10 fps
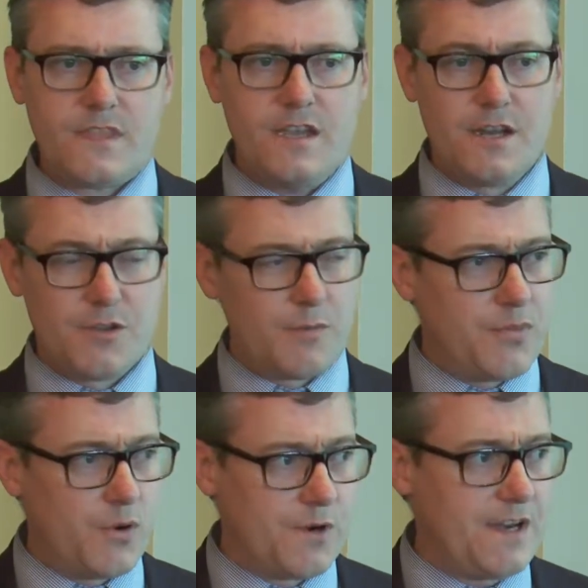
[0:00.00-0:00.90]
Another
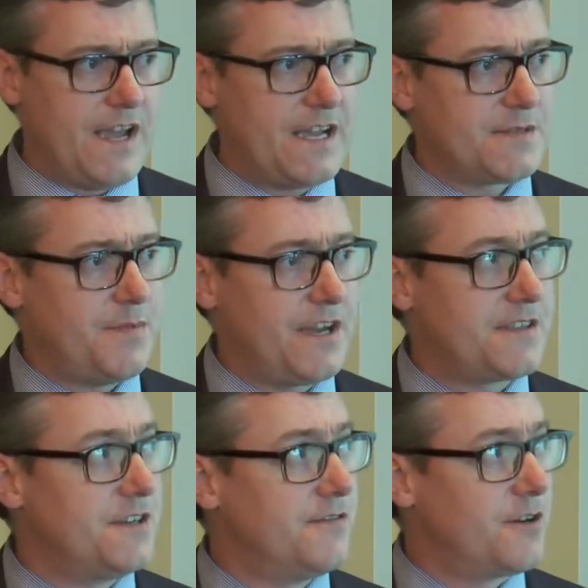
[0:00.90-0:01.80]
important
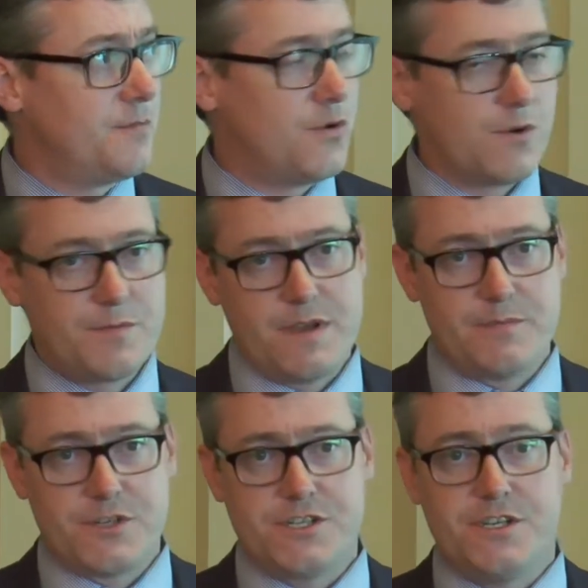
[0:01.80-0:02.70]
aspect of our board
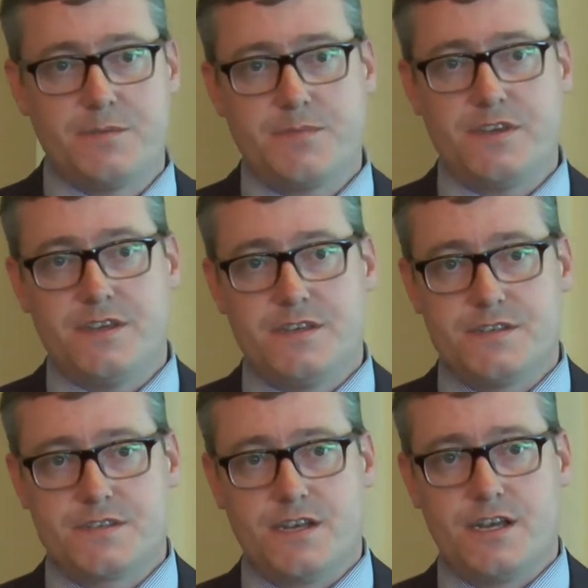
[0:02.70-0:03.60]
membership
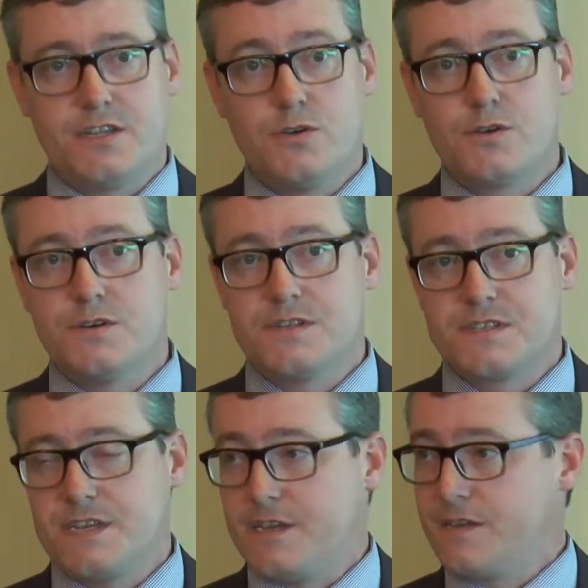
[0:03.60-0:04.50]
is local and
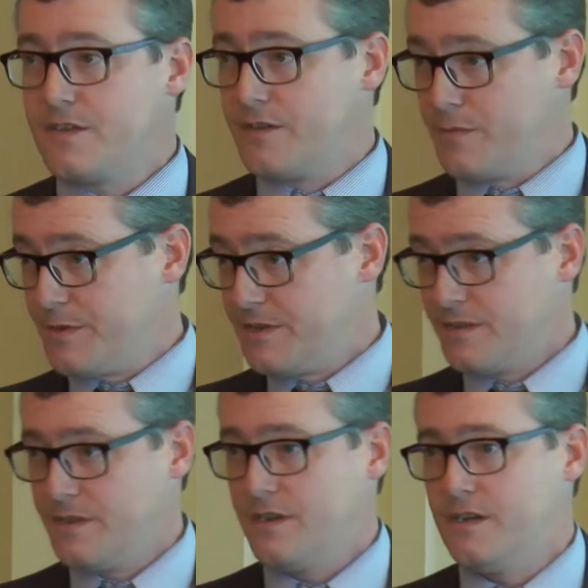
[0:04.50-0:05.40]
state government,
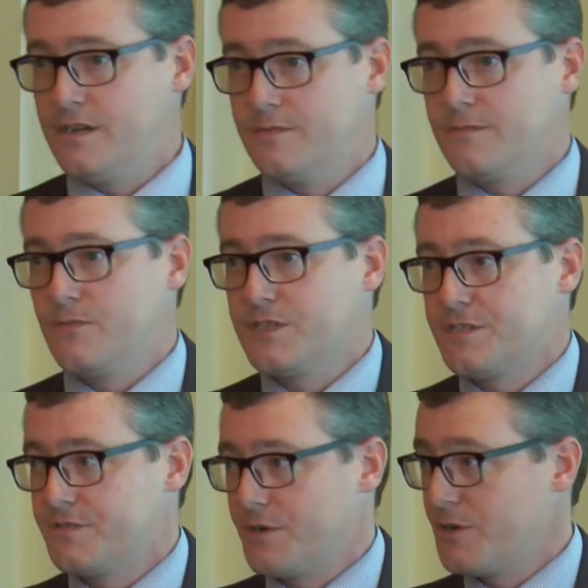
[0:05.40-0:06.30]
which
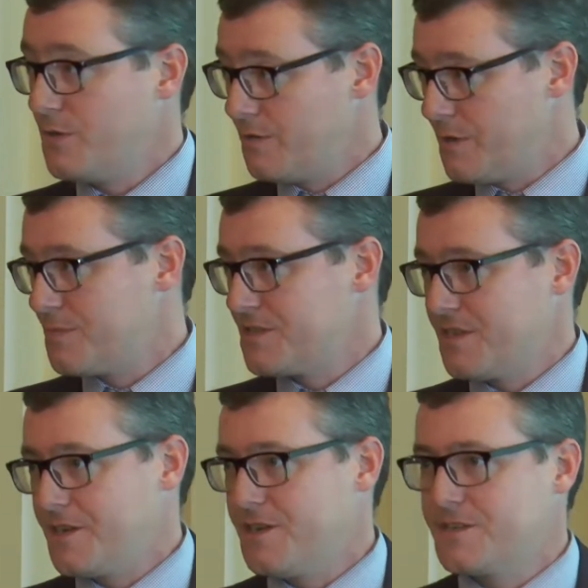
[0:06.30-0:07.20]
is very well
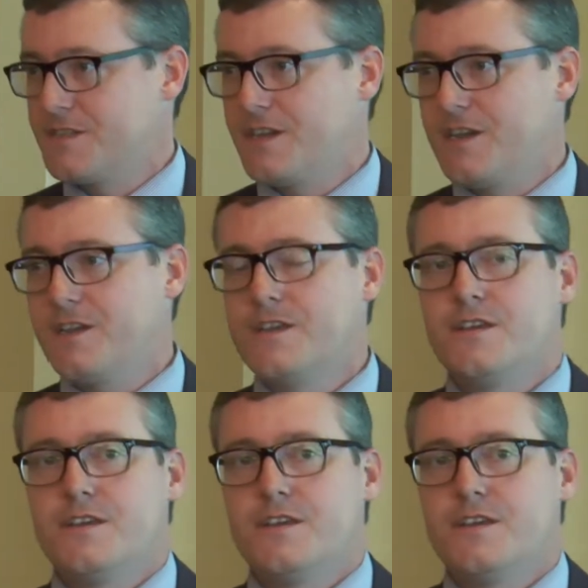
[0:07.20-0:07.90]
represented here today.